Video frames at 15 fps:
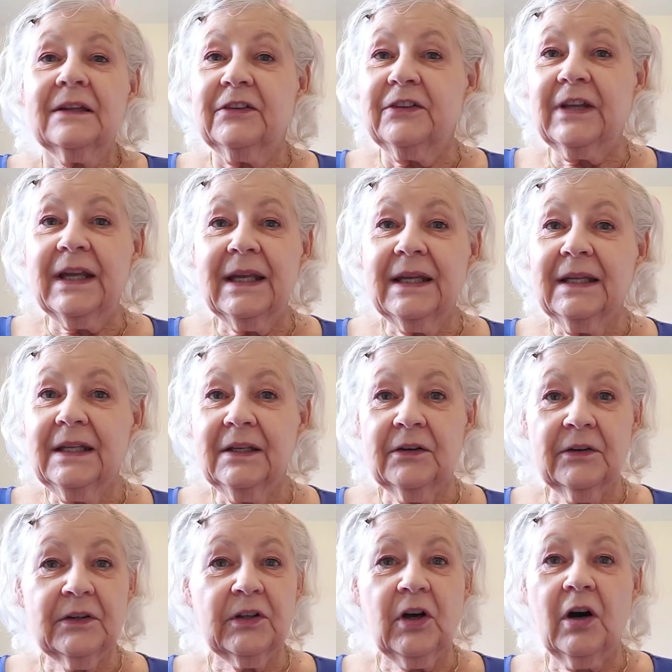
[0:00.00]
Today,
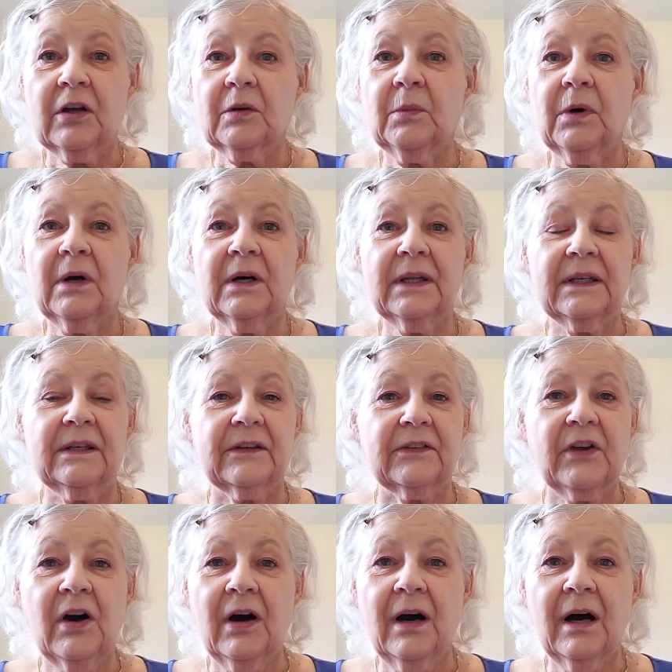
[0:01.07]
here in Ottawa, it
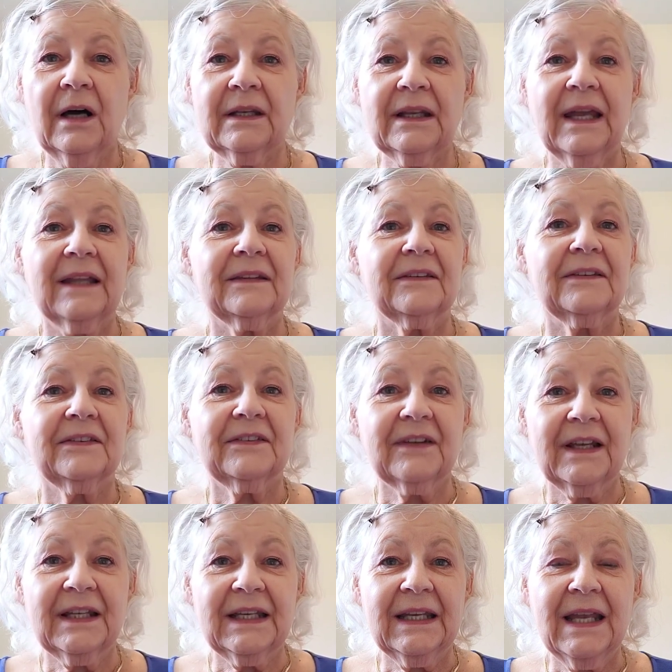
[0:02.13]
is hot and
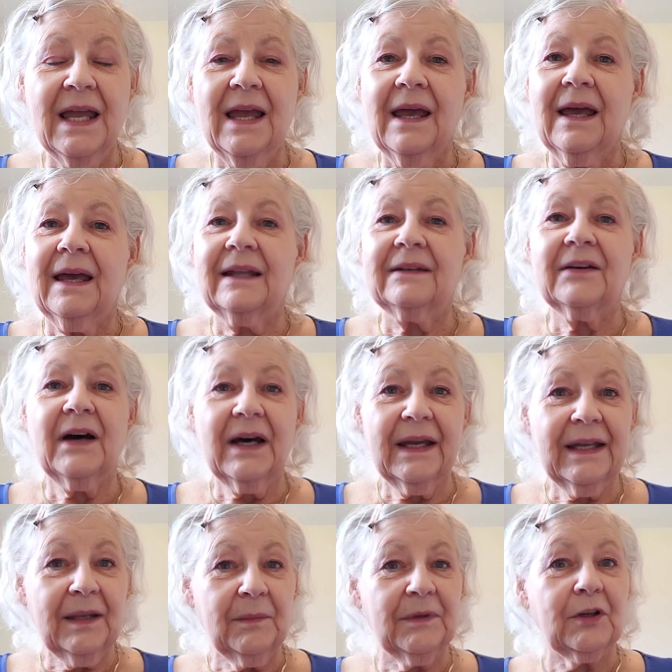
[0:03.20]
sunny, and
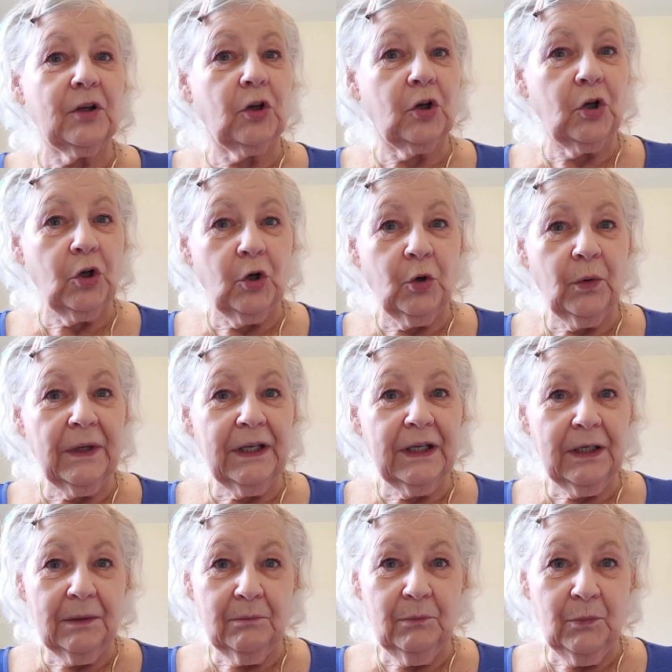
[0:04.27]
I am in a
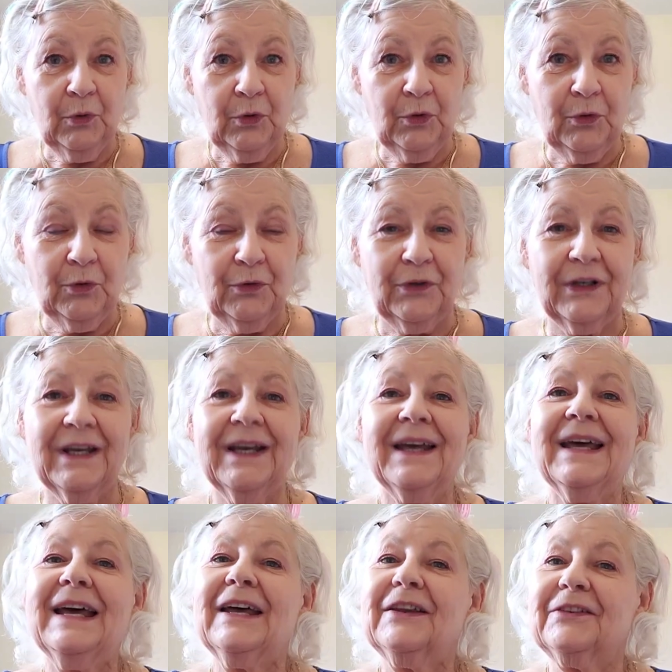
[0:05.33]
glowing mood.
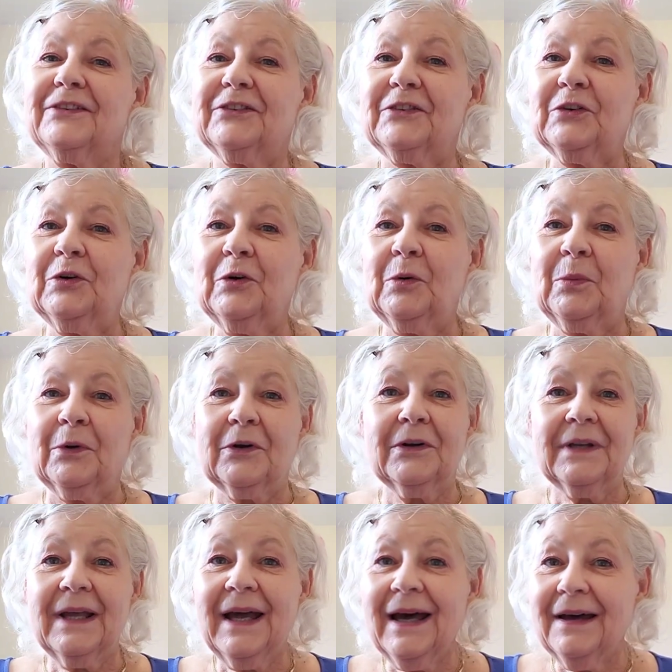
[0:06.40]
So, we're
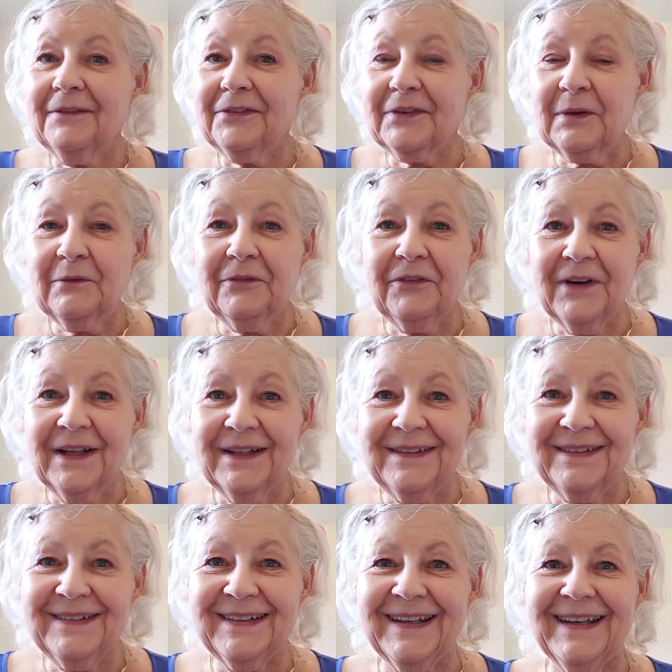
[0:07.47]
going to have some
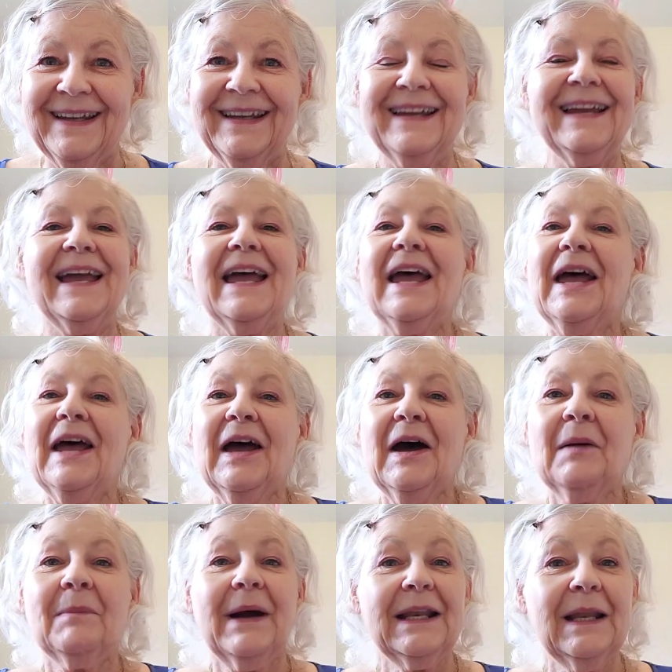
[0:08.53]
fun today.
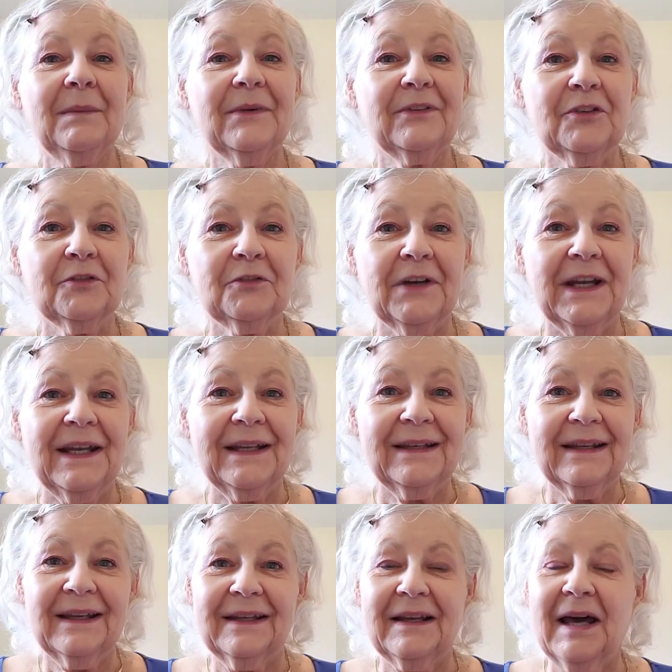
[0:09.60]
My name is
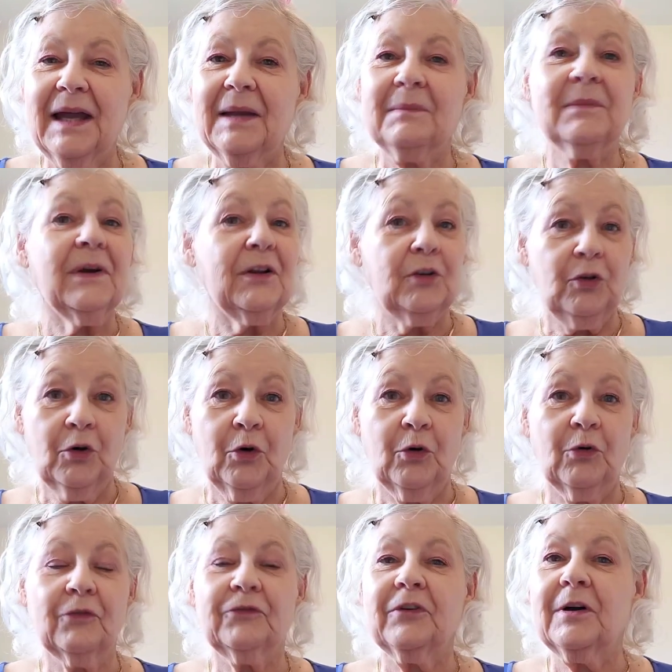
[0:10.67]
Lorraine, and I'm
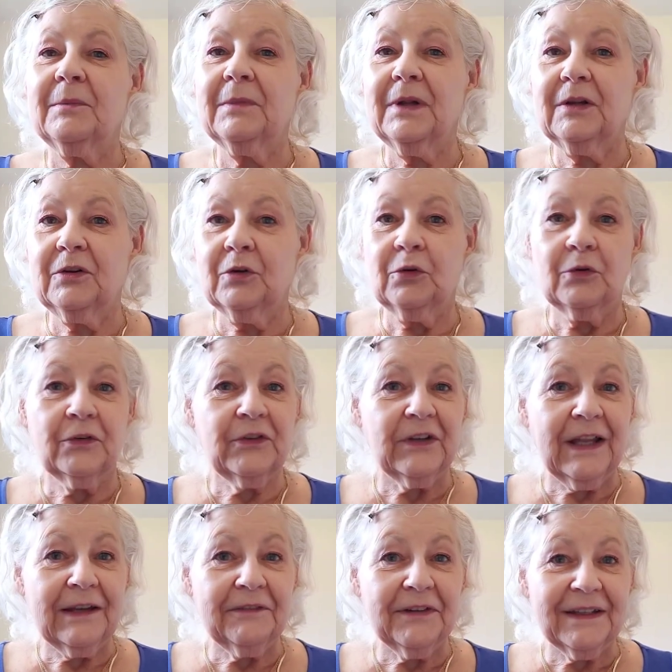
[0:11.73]
Lo from Lo's
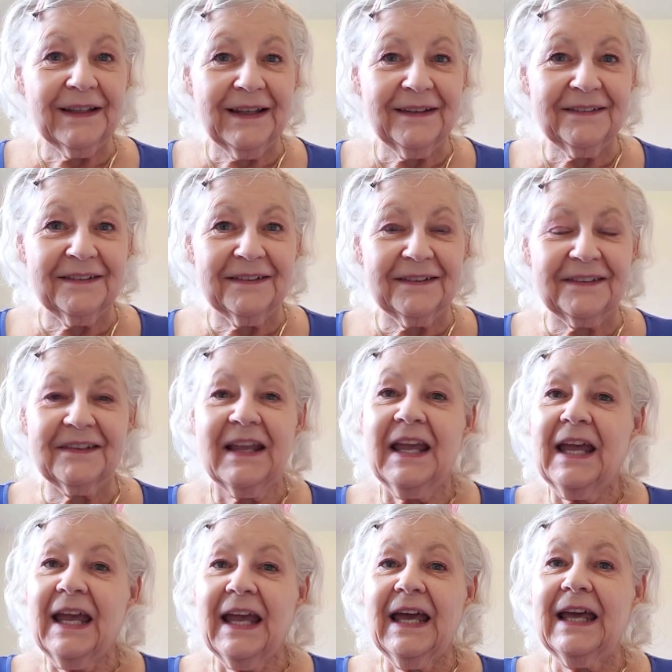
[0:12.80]
Life and Lessons.
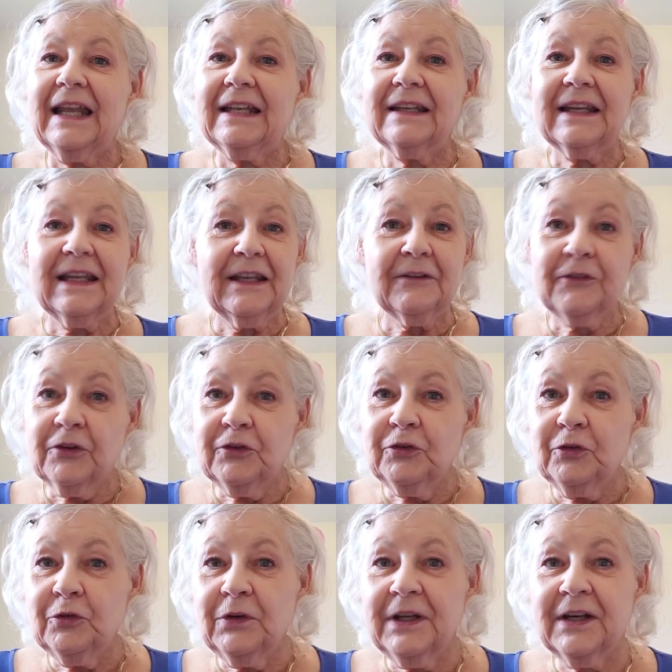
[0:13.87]
And if you're
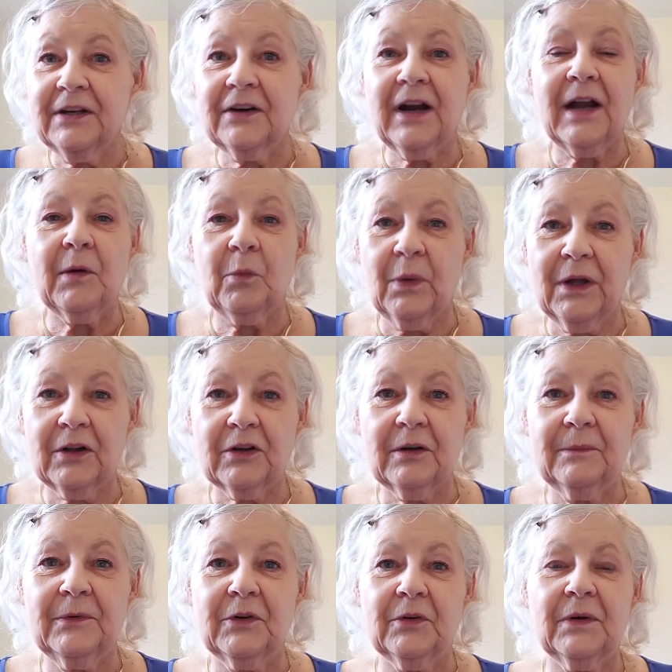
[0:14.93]
new here, I
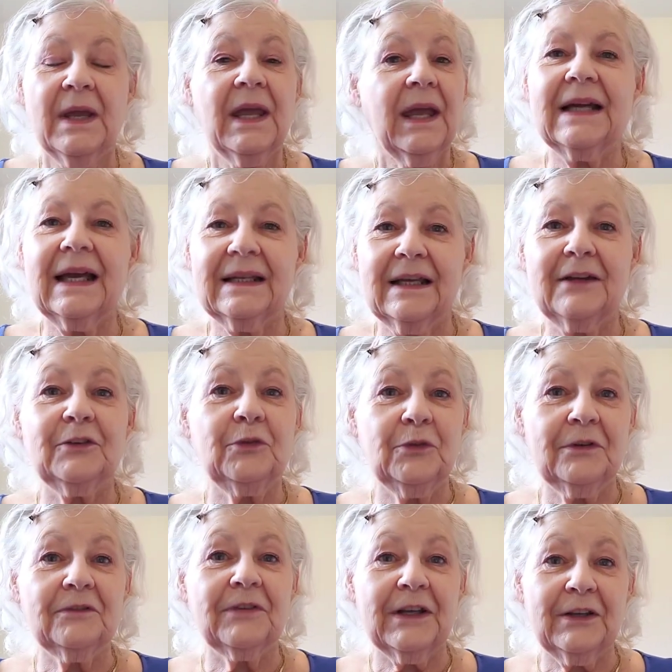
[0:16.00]
welcome you, and I
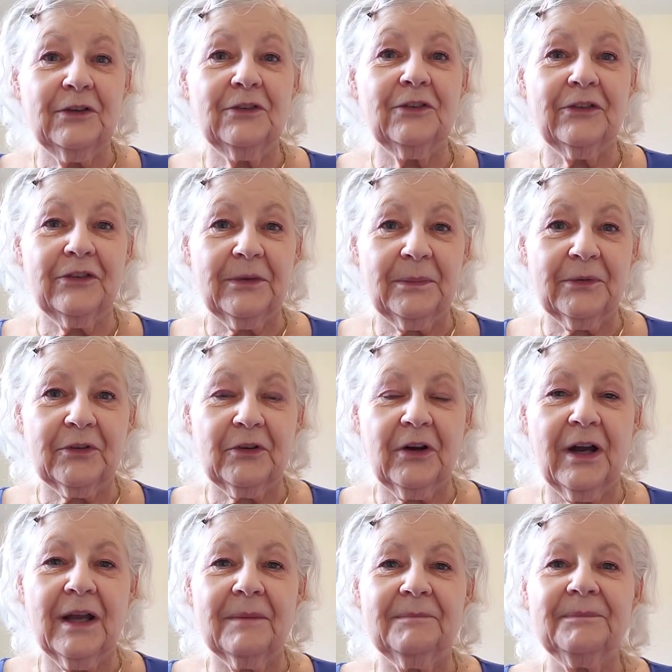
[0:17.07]
do invite you to
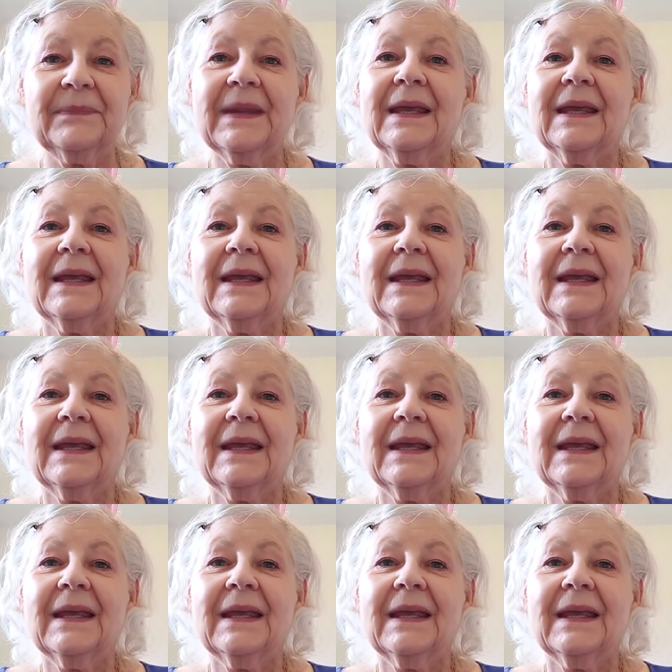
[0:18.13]
subscribe.